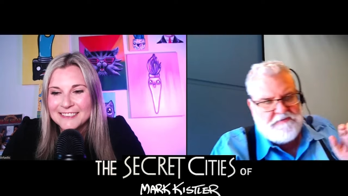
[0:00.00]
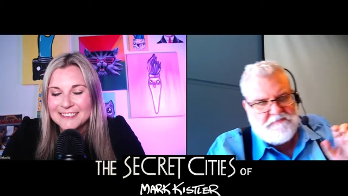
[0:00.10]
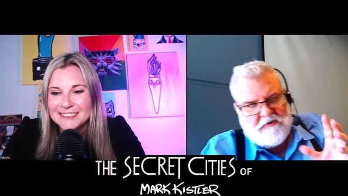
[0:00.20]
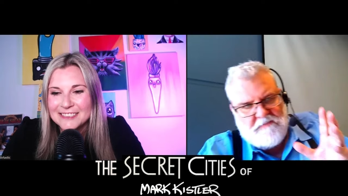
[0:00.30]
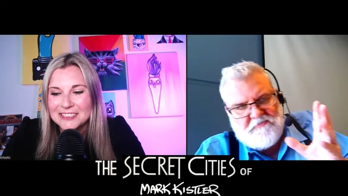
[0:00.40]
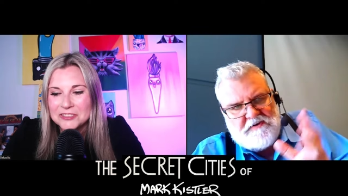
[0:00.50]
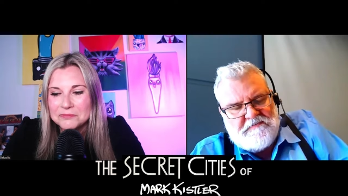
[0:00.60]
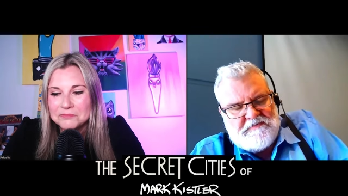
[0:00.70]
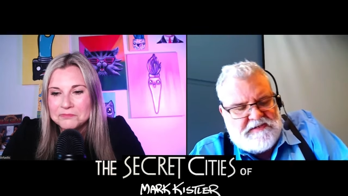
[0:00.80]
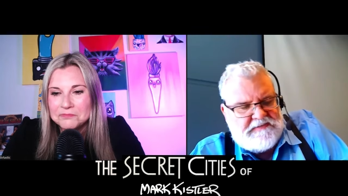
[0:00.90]
Speaker 1: to what I'm trying to do is
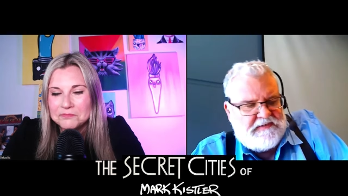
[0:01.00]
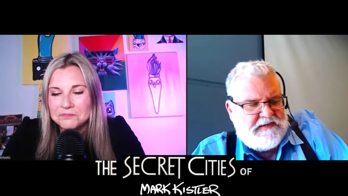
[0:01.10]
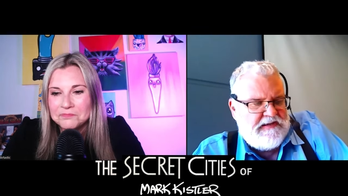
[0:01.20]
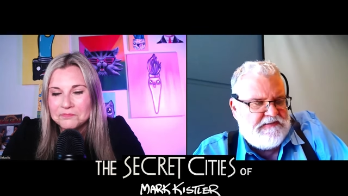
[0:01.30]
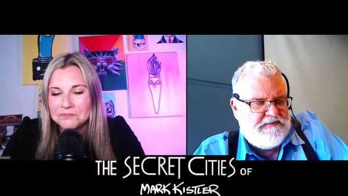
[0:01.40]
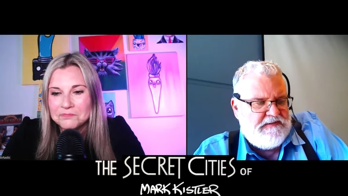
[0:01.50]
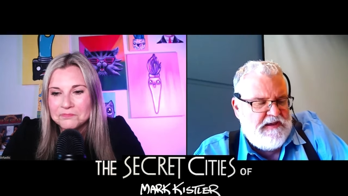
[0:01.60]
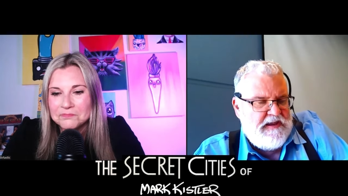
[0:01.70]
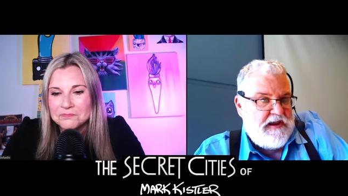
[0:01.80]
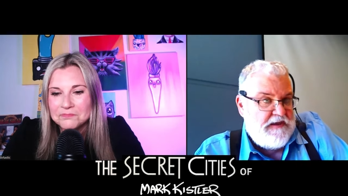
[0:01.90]
get the kids
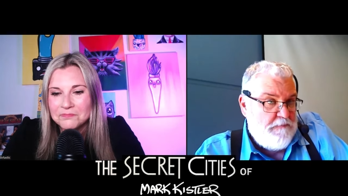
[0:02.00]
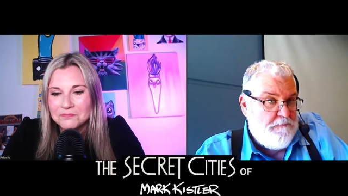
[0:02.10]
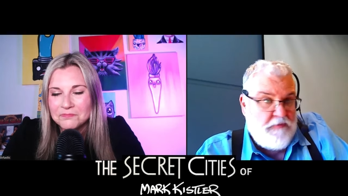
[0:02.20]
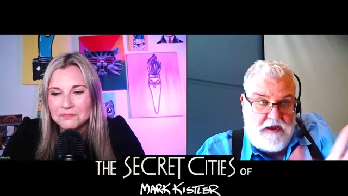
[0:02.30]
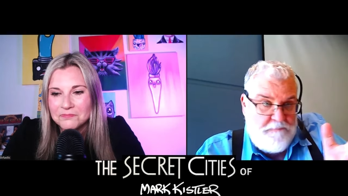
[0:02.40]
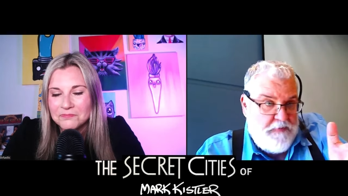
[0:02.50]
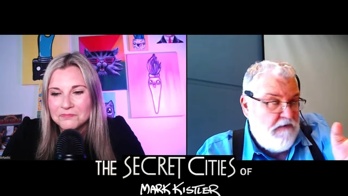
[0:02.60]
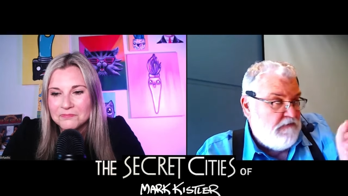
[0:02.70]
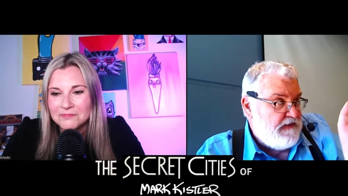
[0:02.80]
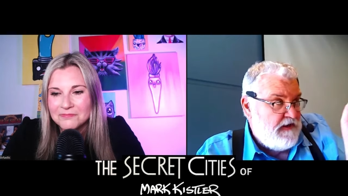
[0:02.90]
and the, a lot of
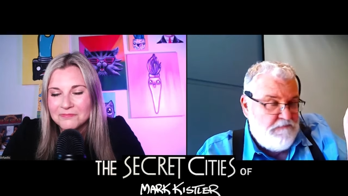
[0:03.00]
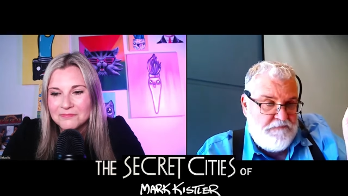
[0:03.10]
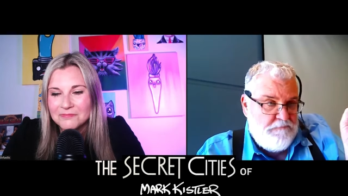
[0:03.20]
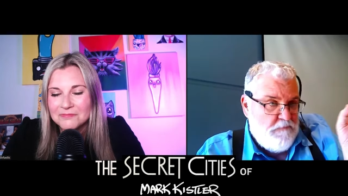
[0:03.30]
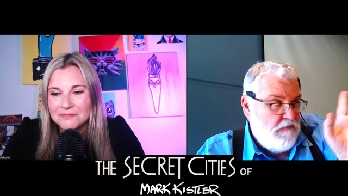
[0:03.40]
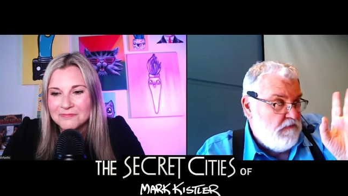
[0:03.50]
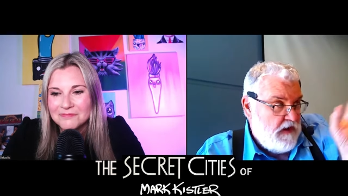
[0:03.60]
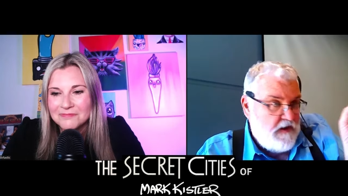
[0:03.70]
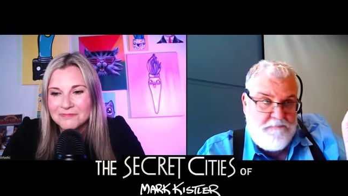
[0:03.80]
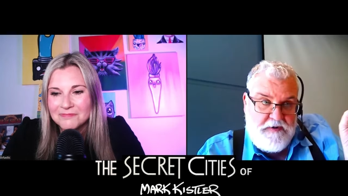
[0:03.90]
parents. I have a lot
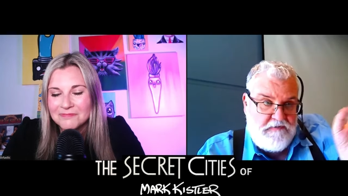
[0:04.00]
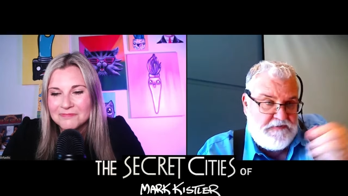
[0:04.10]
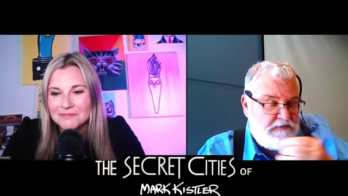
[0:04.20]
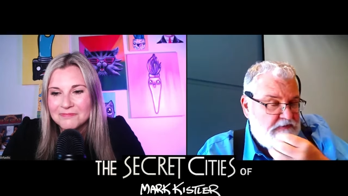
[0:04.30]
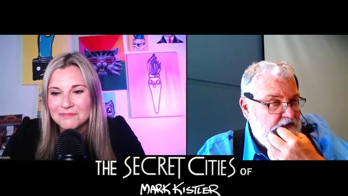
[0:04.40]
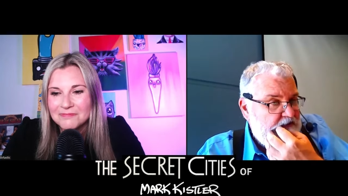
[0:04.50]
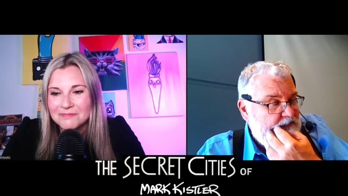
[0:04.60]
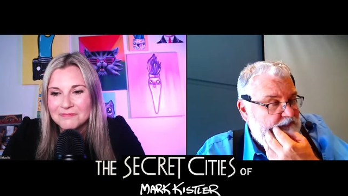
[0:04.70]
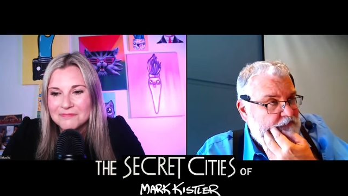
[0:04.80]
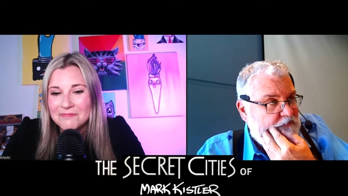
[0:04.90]
of parents that sit in here
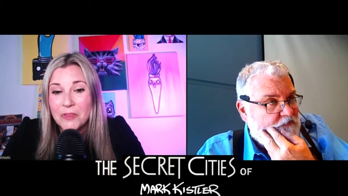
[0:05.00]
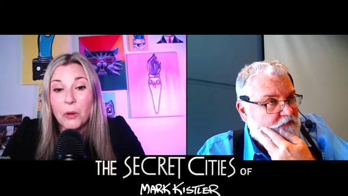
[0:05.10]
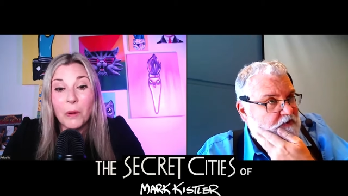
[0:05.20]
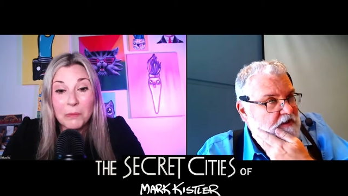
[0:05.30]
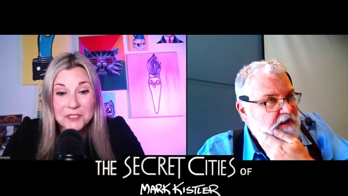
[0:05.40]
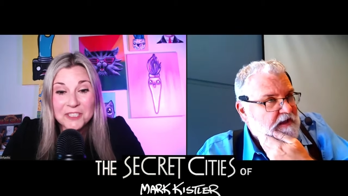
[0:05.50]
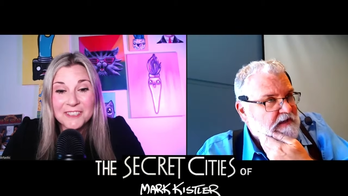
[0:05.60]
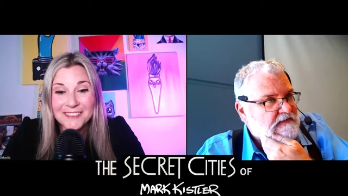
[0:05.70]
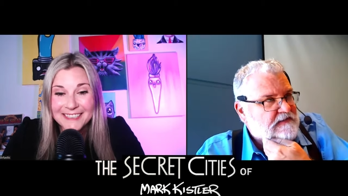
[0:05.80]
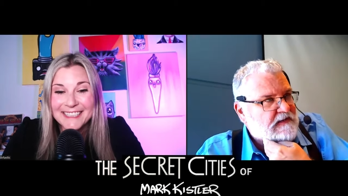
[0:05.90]
too.
Speaker 2: Oh, I'm
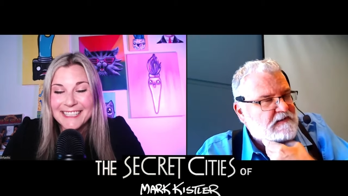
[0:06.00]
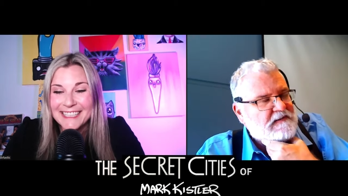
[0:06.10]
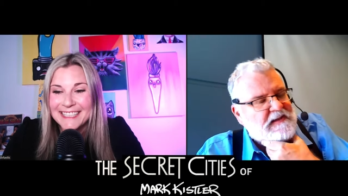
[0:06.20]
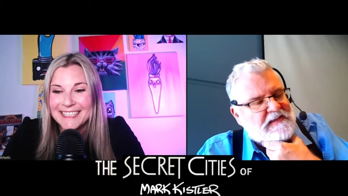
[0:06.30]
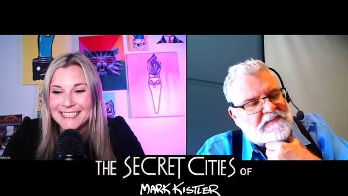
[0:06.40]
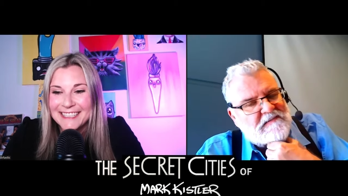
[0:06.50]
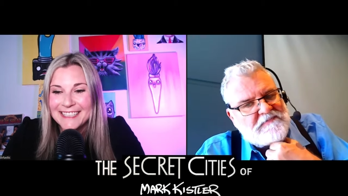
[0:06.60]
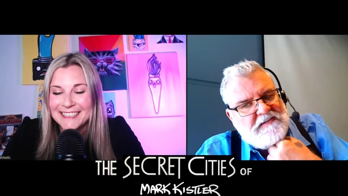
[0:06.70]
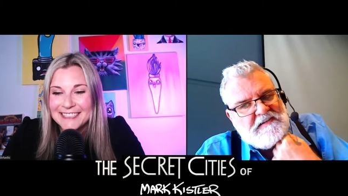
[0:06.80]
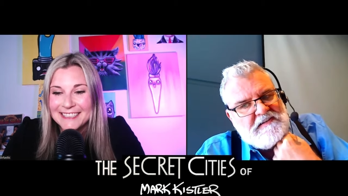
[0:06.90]
sure. Is, uh,
Speaker 1: get them
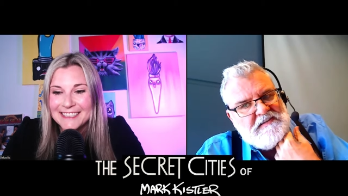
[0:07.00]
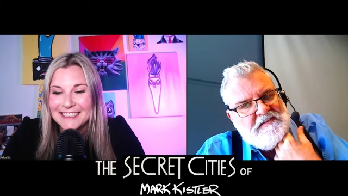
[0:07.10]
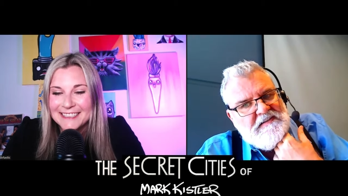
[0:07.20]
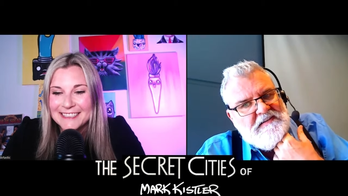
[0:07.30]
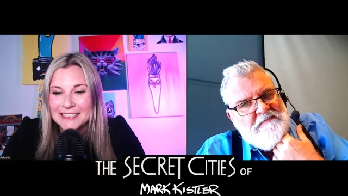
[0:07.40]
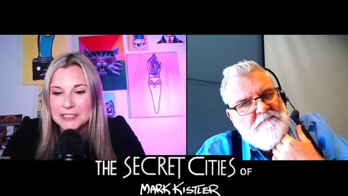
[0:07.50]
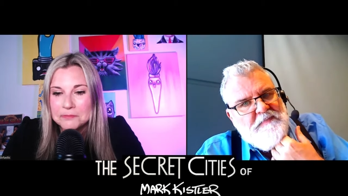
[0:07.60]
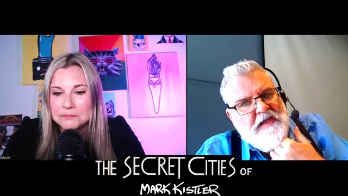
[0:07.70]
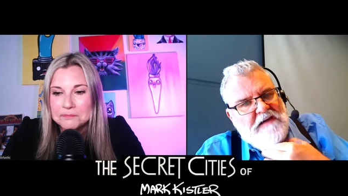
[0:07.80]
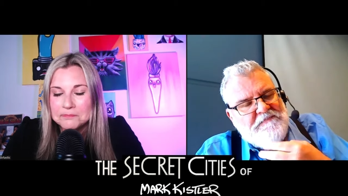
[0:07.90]
to
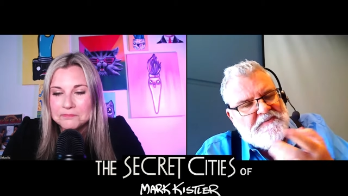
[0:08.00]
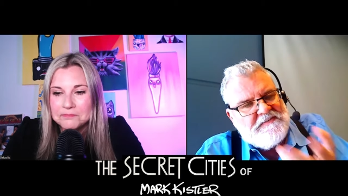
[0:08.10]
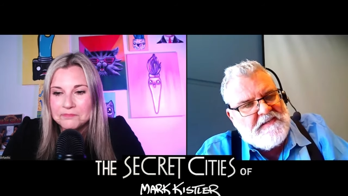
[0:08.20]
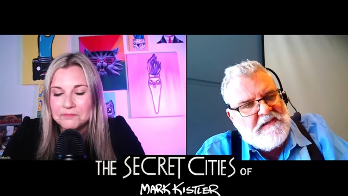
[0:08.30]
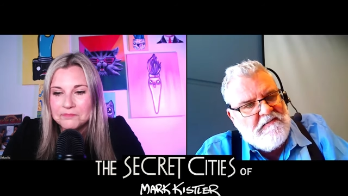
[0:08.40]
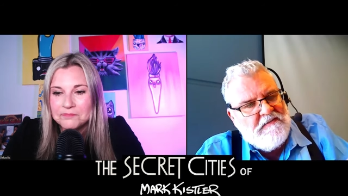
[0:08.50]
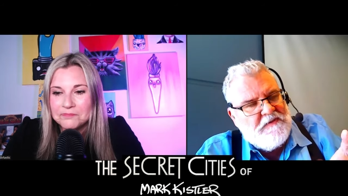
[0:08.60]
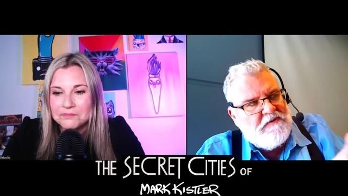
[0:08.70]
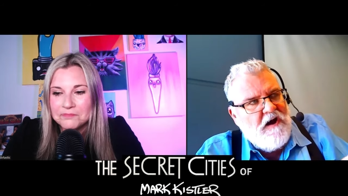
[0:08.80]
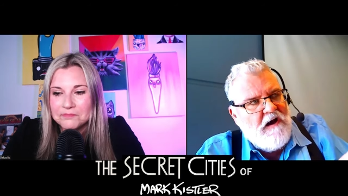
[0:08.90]
have the skill and the
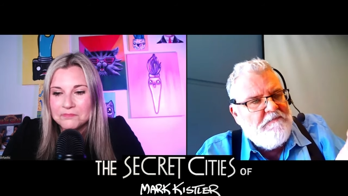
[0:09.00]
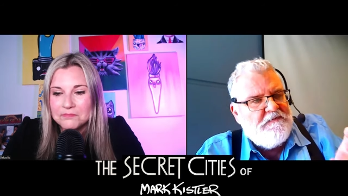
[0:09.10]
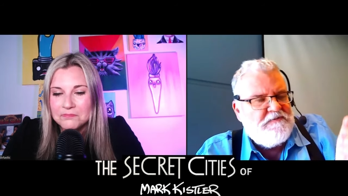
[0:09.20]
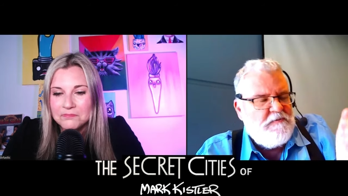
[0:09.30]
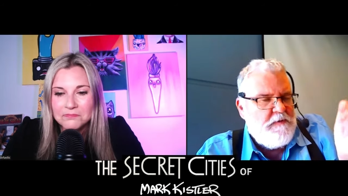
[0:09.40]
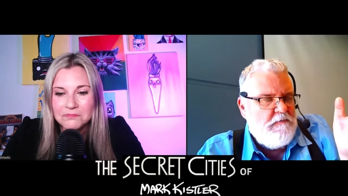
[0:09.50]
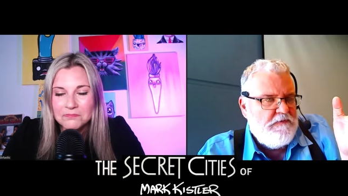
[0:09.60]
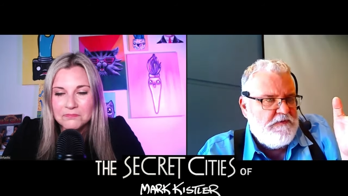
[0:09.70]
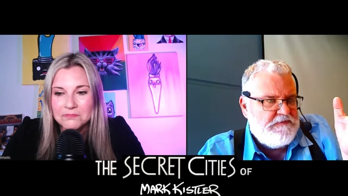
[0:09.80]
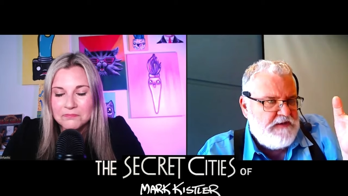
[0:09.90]
confidence to be able
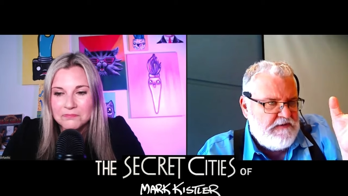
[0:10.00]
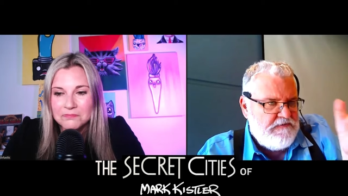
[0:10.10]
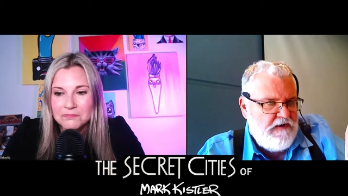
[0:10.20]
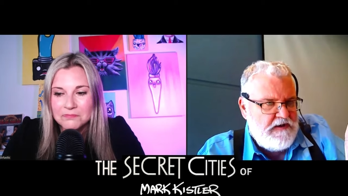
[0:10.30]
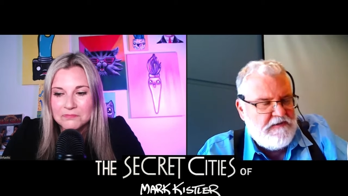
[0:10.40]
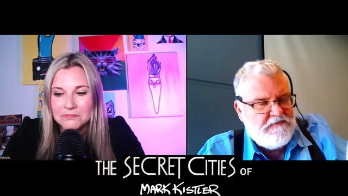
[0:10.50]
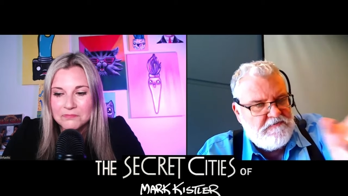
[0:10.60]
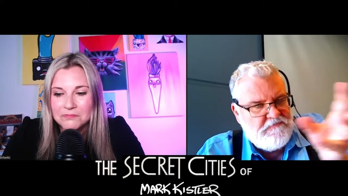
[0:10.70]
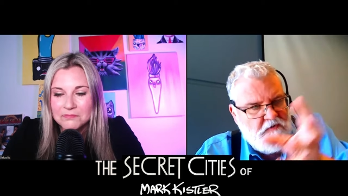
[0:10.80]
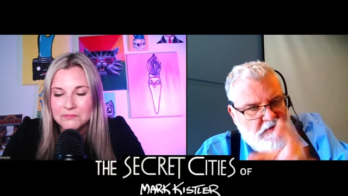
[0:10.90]
to take their ideas and
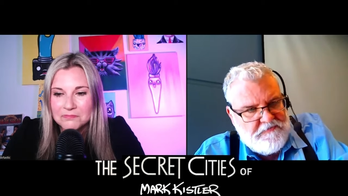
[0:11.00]
draw in